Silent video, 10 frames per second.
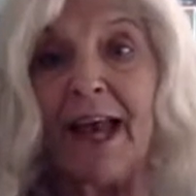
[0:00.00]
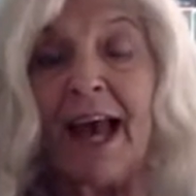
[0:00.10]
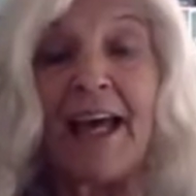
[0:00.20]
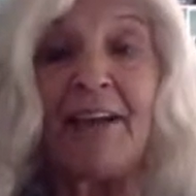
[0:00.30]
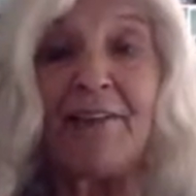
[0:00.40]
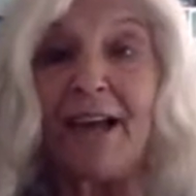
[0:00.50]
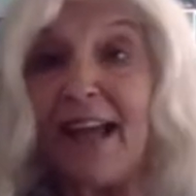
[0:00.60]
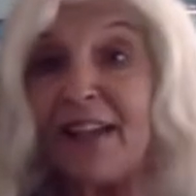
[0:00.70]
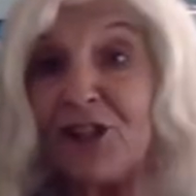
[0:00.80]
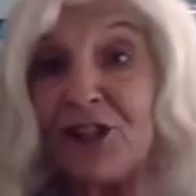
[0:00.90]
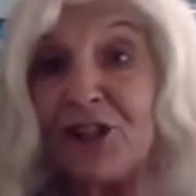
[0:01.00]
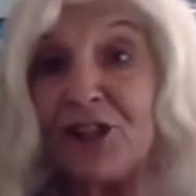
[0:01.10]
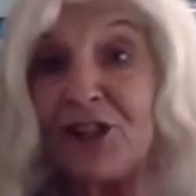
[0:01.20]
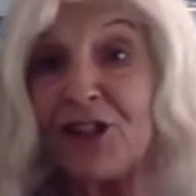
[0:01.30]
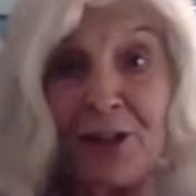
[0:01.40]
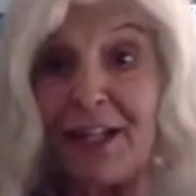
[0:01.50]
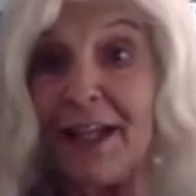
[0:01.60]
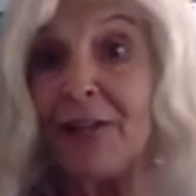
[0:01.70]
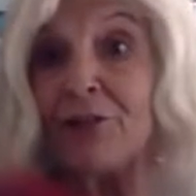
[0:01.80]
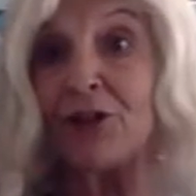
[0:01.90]
And if I had the time,
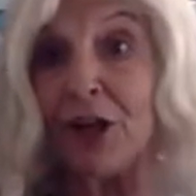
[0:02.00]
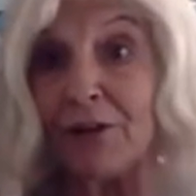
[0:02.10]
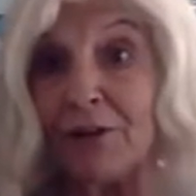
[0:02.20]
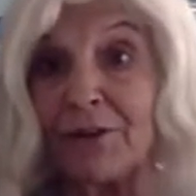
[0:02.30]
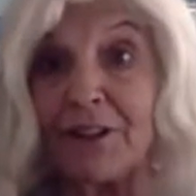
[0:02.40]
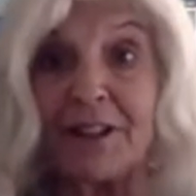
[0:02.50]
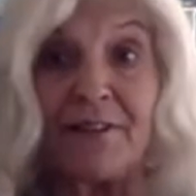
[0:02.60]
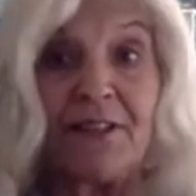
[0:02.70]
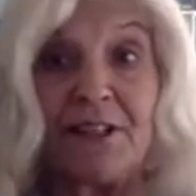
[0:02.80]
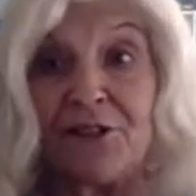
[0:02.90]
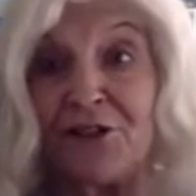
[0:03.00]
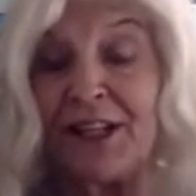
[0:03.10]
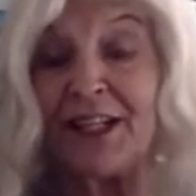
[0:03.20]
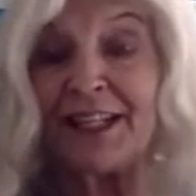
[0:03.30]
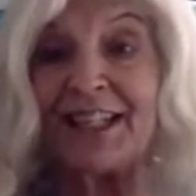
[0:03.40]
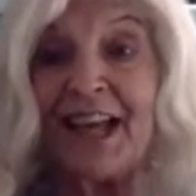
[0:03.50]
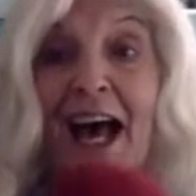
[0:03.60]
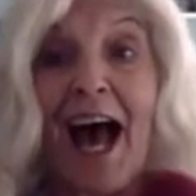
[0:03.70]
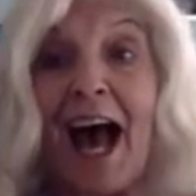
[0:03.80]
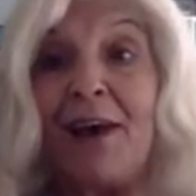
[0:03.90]
which I now don't because of these trainings,
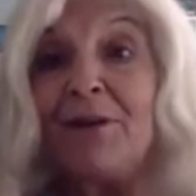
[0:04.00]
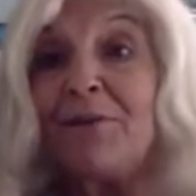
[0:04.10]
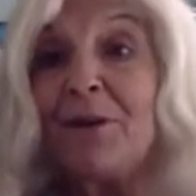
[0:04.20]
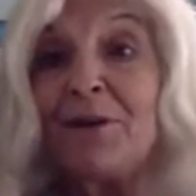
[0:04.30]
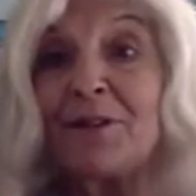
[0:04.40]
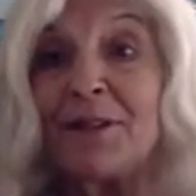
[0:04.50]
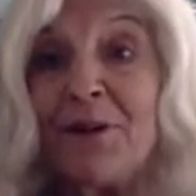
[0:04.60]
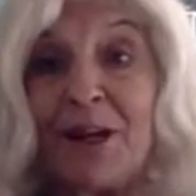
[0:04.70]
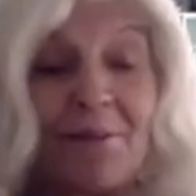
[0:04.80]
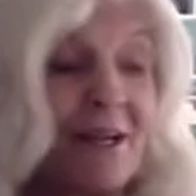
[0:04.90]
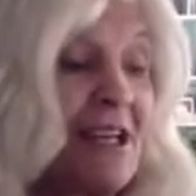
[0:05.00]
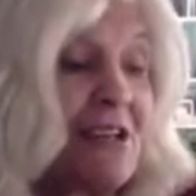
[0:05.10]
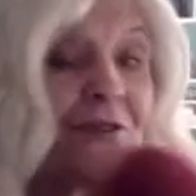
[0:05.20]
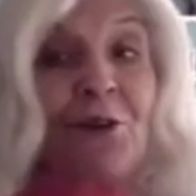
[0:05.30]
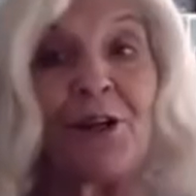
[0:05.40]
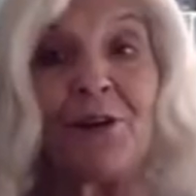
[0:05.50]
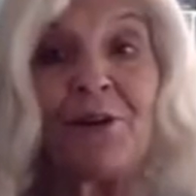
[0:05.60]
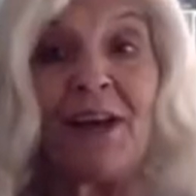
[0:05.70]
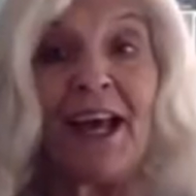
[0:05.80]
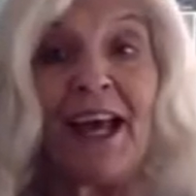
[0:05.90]
I would post them on a page for you,
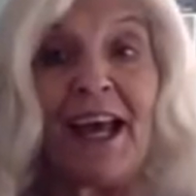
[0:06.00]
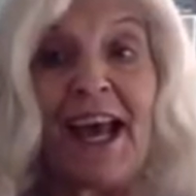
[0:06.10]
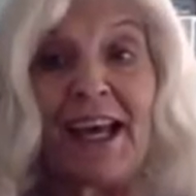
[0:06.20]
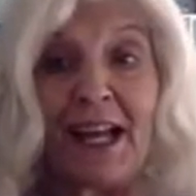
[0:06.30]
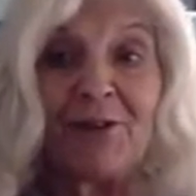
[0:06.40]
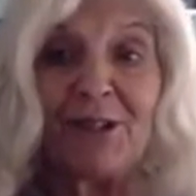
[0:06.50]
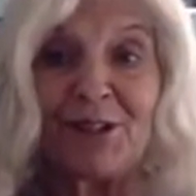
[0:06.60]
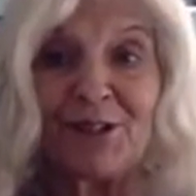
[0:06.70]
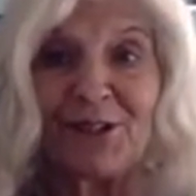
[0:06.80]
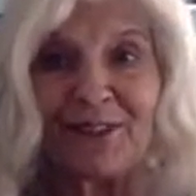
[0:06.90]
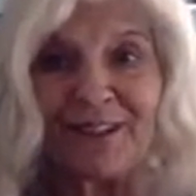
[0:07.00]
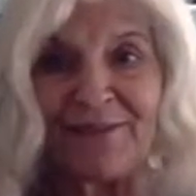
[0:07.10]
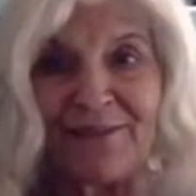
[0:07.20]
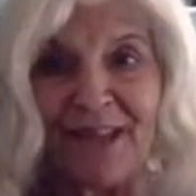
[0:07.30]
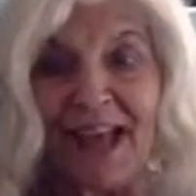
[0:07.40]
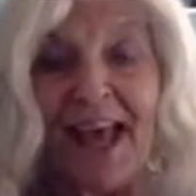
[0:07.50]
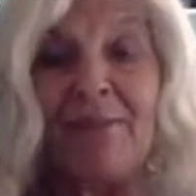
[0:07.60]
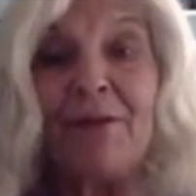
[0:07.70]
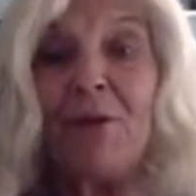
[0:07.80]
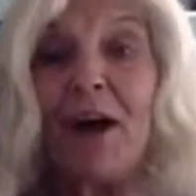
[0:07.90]
and I will soon.
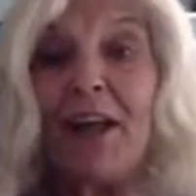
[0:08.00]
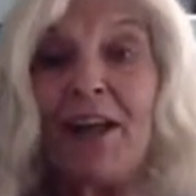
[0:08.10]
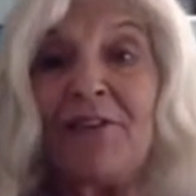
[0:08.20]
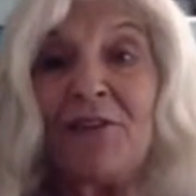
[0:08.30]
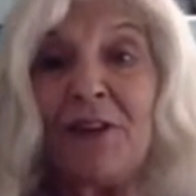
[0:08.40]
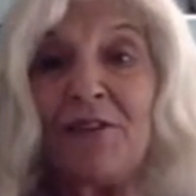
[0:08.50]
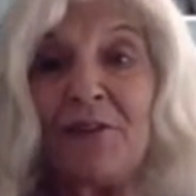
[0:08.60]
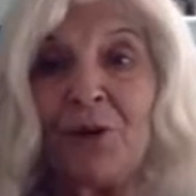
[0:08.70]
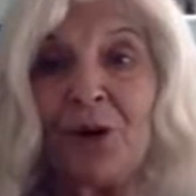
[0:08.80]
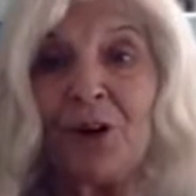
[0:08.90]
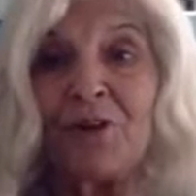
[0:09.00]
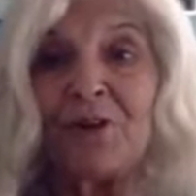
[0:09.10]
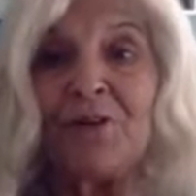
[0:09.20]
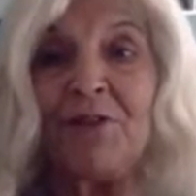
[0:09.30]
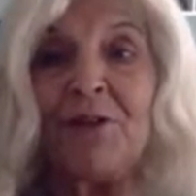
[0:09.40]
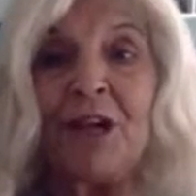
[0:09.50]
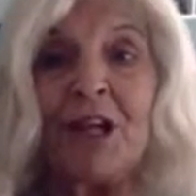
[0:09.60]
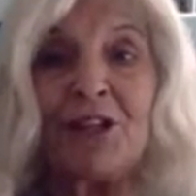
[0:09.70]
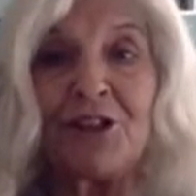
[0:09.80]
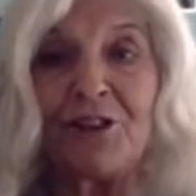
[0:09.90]
Meanwhile, if you love the work, review it on
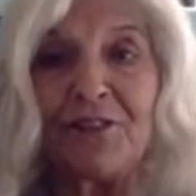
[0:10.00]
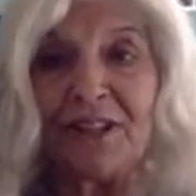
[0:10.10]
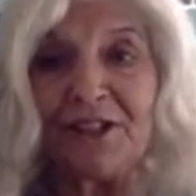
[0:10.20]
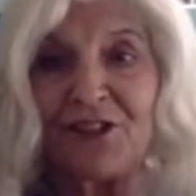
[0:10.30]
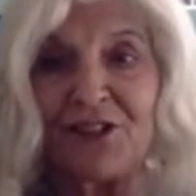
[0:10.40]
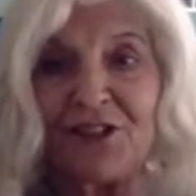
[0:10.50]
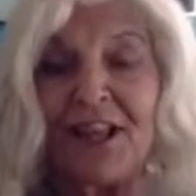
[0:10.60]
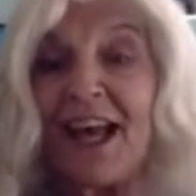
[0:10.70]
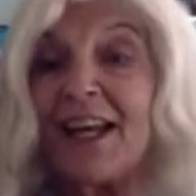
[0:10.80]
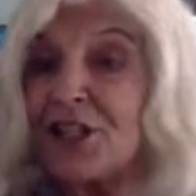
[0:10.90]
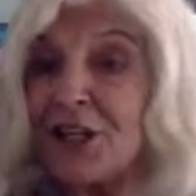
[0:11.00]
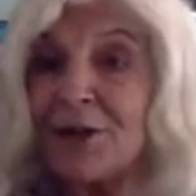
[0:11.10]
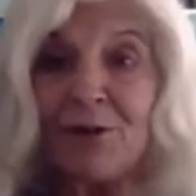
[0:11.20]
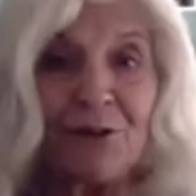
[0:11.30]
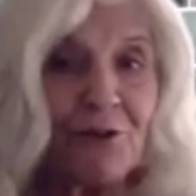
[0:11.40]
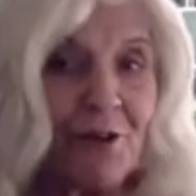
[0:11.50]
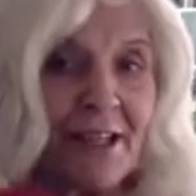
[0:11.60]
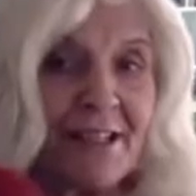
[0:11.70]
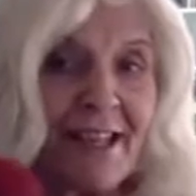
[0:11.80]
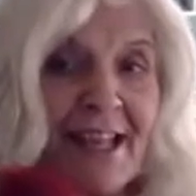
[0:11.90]
Joan of Angels and share it with your
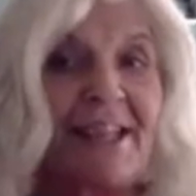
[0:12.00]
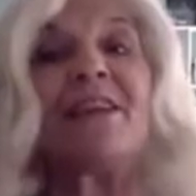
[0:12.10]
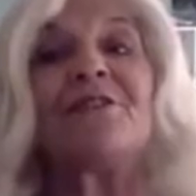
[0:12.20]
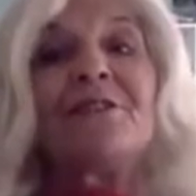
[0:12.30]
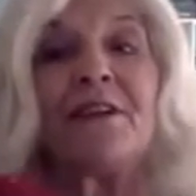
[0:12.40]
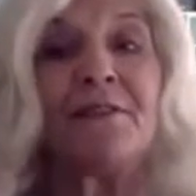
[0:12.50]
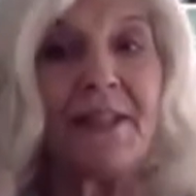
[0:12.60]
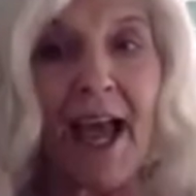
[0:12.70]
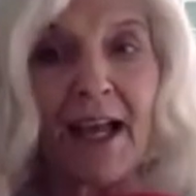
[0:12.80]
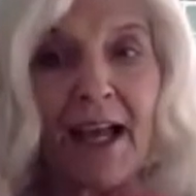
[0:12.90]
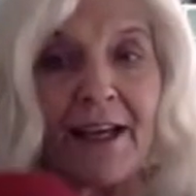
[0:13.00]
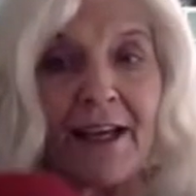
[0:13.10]
friends and get yourself a deck.